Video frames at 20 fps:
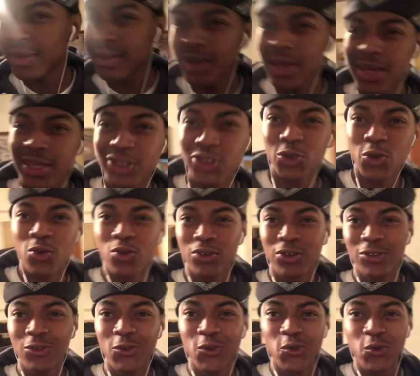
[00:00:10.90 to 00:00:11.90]
to day is going
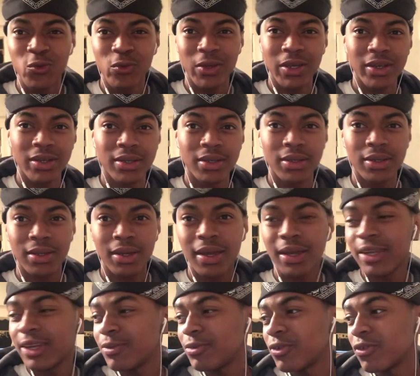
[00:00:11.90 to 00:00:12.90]
a little weird. I
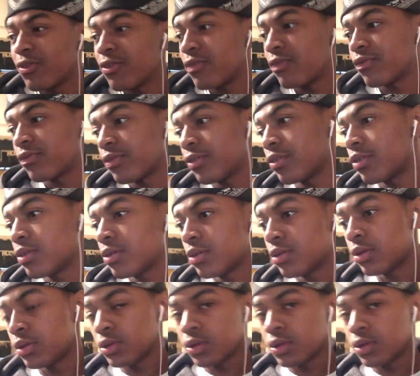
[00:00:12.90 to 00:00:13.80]
ain't even gonna frog.